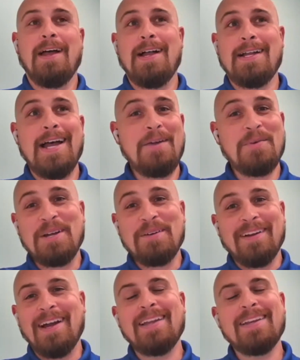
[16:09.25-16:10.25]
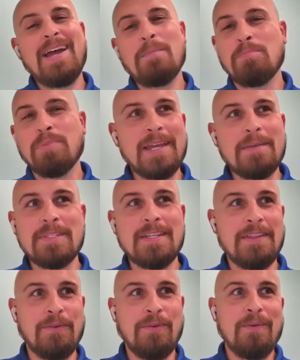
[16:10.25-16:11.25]
I kind of want to, not blame's
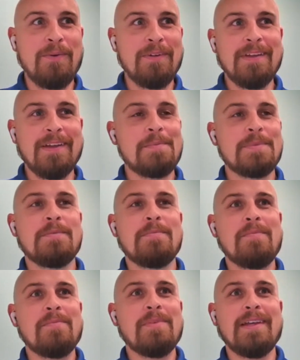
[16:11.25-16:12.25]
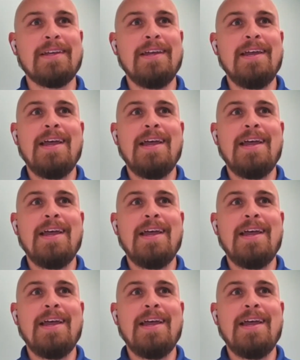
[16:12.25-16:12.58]
not the right word that comes to mind, but like